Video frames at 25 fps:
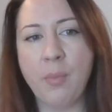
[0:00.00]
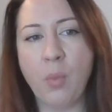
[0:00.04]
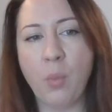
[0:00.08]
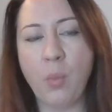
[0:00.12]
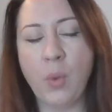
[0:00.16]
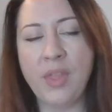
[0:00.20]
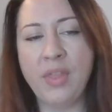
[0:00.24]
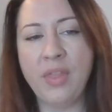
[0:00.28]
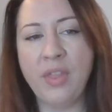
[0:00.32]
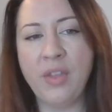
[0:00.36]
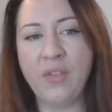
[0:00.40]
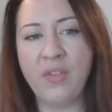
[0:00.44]

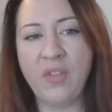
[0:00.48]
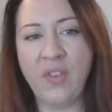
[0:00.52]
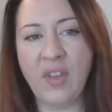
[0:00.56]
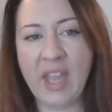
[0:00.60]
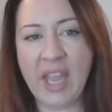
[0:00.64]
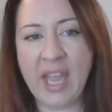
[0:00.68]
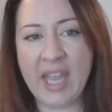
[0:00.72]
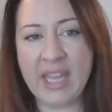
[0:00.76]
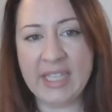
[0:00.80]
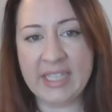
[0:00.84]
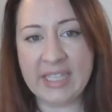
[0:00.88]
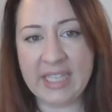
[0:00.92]
with the
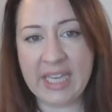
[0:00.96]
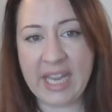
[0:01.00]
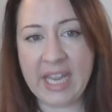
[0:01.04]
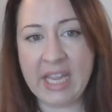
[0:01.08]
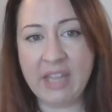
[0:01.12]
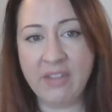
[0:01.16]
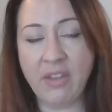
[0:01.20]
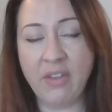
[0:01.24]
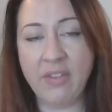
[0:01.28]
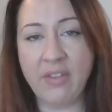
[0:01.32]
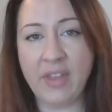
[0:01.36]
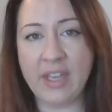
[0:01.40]

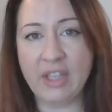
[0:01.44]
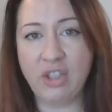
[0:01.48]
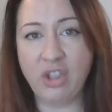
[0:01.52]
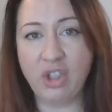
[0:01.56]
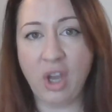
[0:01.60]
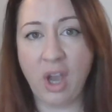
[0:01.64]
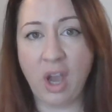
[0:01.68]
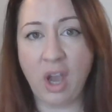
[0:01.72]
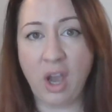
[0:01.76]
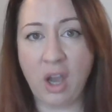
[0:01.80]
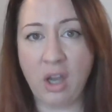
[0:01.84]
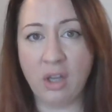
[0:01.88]
VAT that they
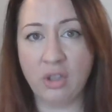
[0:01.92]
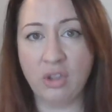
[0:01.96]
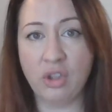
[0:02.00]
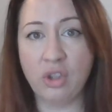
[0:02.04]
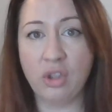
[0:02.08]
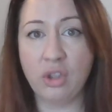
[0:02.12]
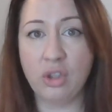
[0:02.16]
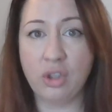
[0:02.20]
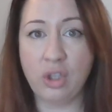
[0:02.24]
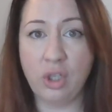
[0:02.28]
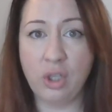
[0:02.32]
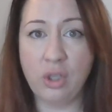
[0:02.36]

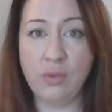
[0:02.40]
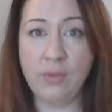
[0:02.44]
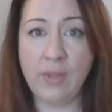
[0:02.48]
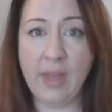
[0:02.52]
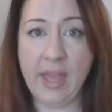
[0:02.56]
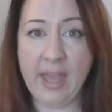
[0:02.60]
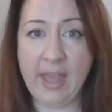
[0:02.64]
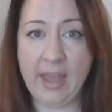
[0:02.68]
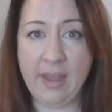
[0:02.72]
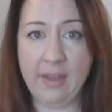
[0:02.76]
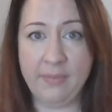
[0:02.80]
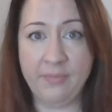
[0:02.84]
charge to
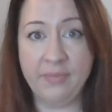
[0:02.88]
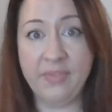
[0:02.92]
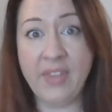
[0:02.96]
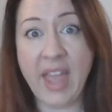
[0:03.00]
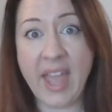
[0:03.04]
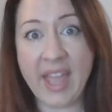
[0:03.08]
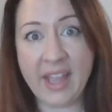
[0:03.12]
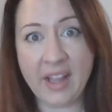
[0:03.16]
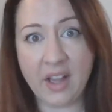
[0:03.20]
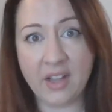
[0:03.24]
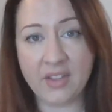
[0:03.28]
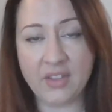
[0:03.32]

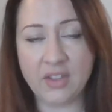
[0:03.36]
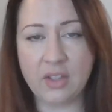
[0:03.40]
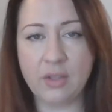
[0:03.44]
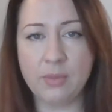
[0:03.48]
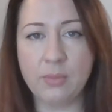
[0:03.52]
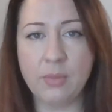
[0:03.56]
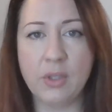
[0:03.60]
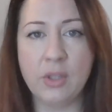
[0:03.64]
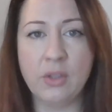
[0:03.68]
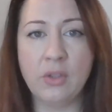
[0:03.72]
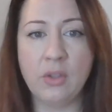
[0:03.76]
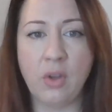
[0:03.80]
their
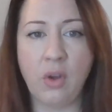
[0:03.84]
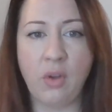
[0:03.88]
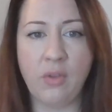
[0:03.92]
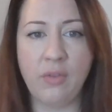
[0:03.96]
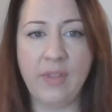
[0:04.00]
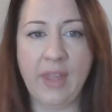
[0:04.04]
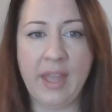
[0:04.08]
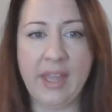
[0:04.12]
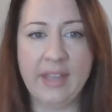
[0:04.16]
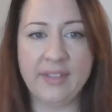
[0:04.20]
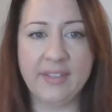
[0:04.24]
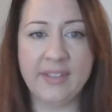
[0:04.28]
customers
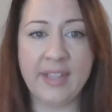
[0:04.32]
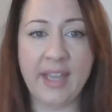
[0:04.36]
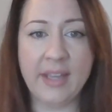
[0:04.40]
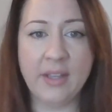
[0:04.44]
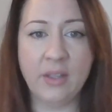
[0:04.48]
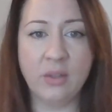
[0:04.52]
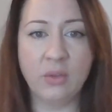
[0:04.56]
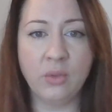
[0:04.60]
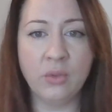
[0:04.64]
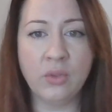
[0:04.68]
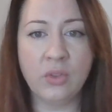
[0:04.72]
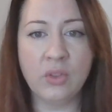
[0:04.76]
on their
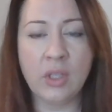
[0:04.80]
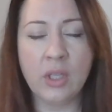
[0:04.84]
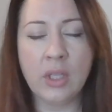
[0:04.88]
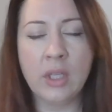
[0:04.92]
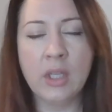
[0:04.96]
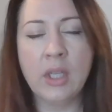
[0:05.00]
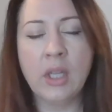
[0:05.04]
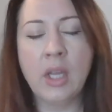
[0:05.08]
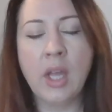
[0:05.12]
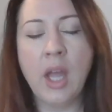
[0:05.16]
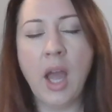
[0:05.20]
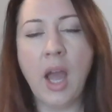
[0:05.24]
sales,
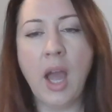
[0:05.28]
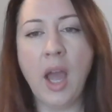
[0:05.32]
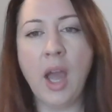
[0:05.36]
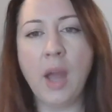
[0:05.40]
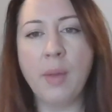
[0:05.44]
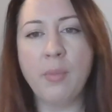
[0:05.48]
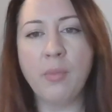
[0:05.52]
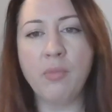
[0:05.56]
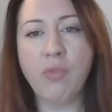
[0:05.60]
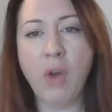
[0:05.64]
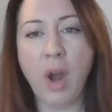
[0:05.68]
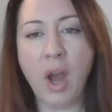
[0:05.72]

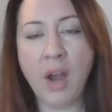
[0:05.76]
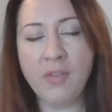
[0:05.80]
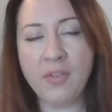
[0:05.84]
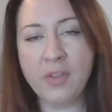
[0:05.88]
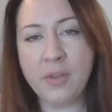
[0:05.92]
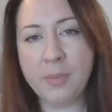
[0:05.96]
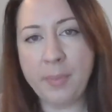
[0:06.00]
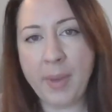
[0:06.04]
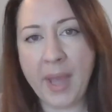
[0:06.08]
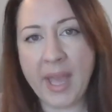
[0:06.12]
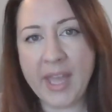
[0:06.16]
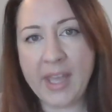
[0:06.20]
rather
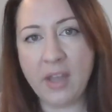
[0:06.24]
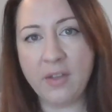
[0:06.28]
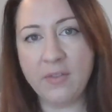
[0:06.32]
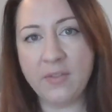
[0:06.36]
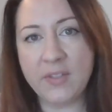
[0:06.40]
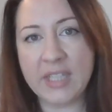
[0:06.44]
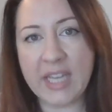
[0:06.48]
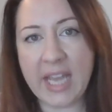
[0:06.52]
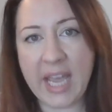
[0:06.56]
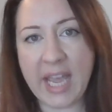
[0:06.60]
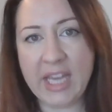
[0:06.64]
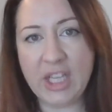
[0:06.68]
than pay
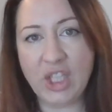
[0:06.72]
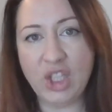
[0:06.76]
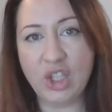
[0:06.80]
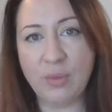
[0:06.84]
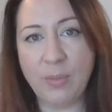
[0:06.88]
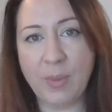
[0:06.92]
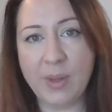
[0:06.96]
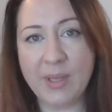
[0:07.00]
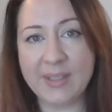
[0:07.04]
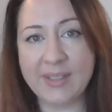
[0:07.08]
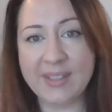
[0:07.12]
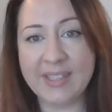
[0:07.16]
over to
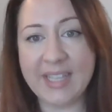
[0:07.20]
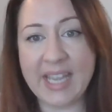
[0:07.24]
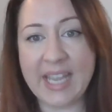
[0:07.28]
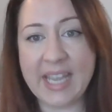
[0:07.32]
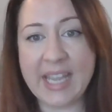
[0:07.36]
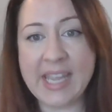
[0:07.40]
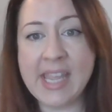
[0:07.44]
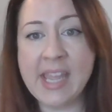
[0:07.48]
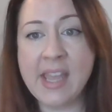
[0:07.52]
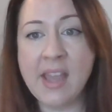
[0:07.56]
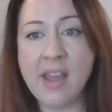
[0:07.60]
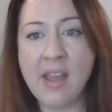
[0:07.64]

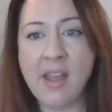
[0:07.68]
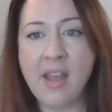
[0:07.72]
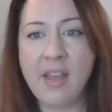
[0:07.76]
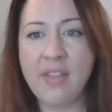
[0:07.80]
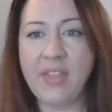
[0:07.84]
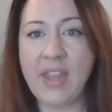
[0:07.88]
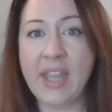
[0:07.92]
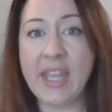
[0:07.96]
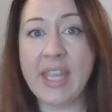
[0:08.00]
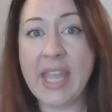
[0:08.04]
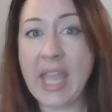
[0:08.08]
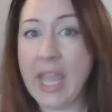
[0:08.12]
HMRC,
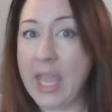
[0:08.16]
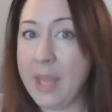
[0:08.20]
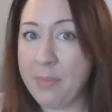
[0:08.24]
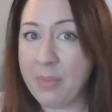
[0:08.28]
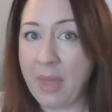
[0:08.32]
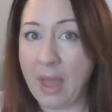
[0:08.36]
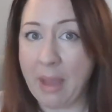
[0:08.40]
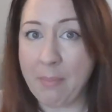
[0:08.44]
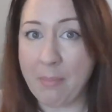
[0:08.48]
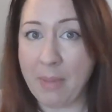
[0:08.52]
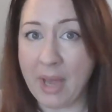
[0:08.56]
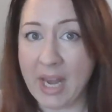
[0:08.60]
they keep
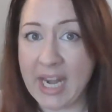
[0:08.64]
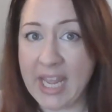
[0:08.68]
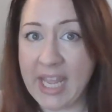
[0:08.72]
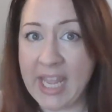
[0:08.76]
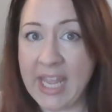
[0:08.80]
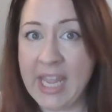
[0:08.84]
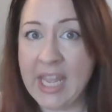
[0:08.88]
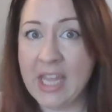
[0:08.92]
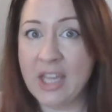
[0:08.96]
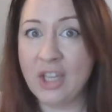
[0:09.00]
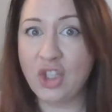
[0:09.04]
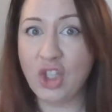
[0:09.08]
that
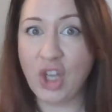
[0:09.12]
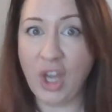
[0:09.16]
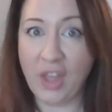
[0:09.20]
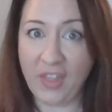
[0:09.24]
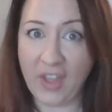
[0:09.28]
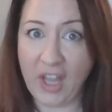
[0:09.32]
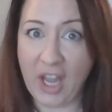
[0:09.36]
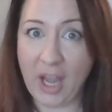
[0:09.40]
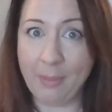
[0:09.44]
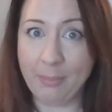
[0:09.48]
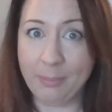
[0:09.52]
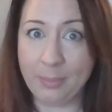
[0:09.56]
money, shut
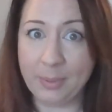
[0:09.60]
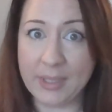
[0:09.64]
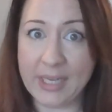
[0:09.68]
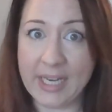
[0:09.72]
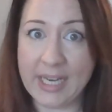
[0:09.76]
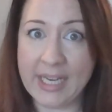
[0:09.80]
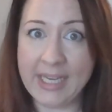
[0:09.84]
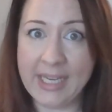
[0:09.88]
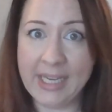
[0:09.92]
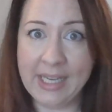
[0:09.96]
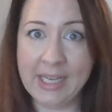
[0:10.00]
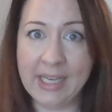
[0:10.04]
the
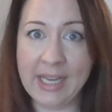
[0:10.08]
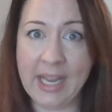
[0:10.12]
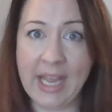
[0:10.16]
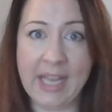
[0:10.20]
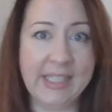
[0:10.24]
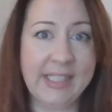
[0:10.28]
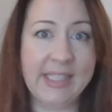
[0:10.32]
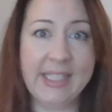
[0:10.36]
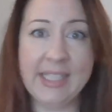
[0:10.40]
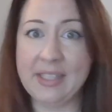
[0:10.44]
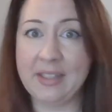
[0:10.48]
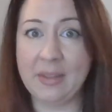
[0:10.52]
company
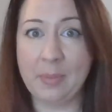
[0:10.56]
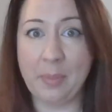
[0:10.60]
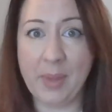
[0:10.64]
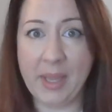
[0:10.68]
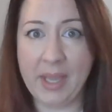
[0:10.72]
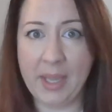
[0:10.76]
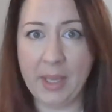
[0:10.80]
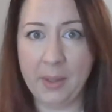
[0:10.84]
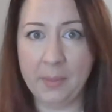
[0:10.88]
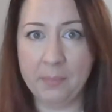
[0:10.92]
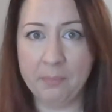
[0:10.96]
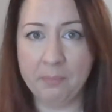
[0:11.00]
and
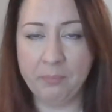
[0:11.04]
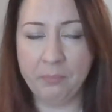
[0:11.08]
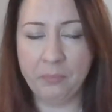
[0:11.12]
disappear.